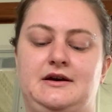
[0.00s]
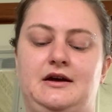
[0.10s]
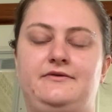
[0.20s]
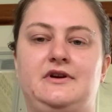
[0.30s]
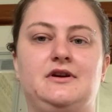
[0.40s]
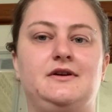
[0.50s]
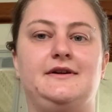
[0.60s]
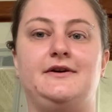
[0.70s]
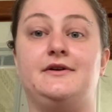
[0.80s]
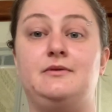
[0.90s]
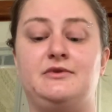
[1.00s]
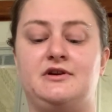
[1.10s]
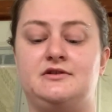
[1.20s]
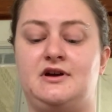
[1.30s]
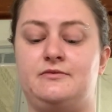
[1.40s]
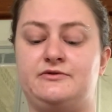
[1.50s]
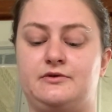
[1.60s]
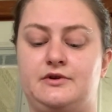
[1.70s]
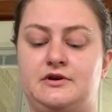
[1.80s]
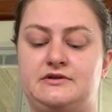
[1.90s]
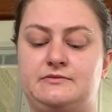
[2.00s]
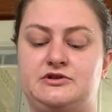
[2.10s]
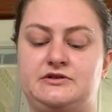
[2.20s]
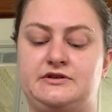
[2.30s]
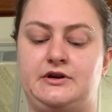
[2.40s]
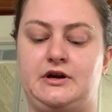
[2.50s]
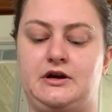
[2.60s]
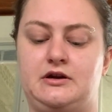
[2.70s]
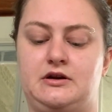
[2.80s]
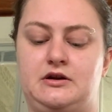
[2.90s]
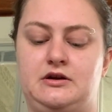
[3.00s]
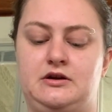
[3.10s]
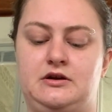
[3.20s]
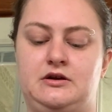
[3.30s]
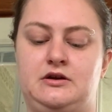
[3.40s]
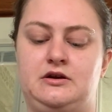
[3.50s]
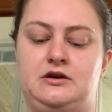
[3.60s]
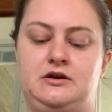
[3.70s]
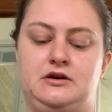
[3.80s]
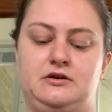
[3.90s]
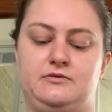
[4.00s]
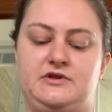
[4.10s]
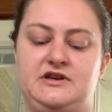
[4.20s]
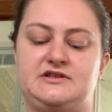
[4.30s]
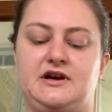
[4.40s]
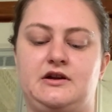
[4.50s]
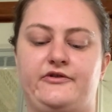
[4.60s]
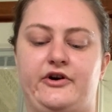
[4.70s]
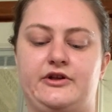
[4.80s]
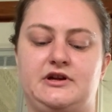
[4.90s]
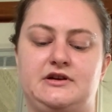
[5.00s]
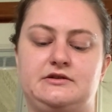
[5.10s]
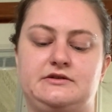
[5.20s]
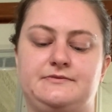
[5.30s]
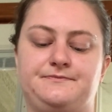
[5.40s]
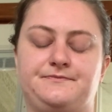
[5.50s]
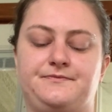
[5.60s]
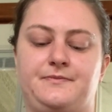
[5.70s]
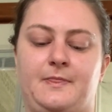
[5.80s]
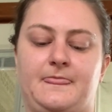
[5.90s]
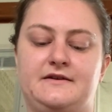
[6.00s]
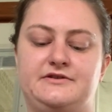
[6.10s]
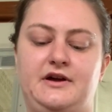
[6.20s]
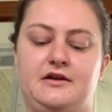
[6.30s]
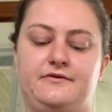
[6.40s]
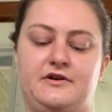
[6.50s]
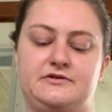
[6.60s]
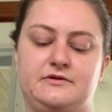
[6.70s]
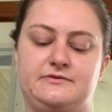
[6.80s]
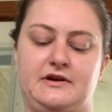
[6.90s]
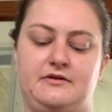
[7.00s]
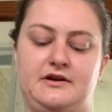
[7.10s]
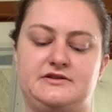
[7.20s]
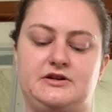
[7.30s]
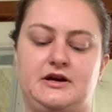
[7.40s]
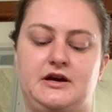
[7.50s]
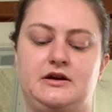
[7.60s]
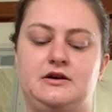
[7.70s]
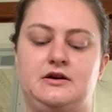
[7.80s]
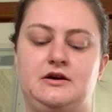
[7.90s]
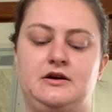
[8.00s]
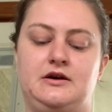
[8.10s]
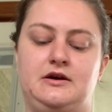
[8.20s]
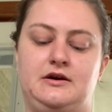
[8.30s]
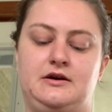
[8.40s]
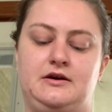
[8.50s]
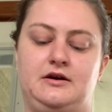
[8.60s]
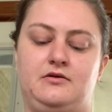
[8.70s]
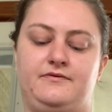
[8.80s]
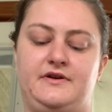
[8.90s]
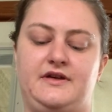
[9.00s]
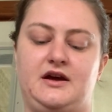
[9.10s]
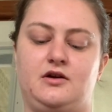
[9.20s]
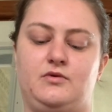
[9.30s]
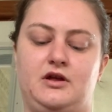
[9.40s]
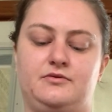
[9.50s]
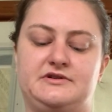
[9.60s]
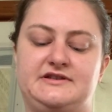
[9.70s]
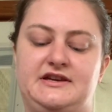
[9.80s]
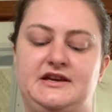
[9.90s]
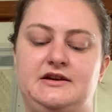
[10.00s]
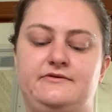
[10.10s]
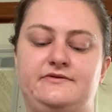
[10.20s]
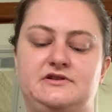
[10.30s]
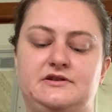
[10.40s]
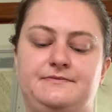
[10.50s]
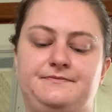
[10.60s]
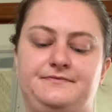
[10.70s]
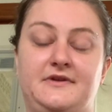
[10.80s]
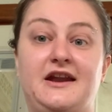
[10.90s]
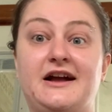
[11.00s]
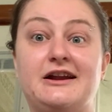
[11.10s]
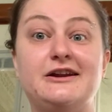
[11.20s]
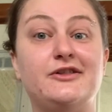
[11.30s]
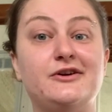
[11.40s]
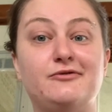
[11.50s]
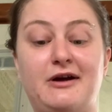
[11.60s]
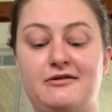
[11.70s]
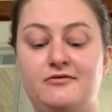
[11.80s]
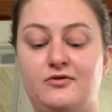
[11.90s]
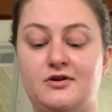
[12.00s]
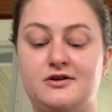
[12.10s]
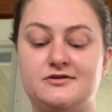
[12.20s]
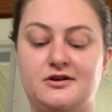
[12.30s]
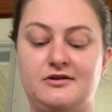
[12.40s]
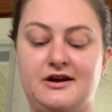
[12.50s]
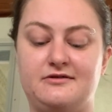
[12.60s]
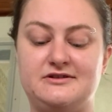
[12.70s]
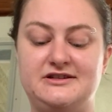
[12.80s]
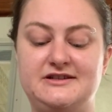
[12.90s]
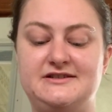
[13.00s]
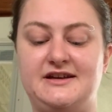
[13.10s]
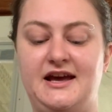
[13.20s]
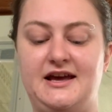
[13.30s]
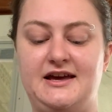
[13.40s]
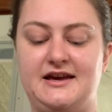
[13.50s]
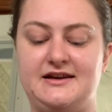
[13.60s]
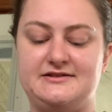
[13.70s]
I figure, keep the good times rolling as much as you can with these kind of holidays. So yeah, the first ones went out yesterday. Hopefully they are well received. And I got another round of orders going out today.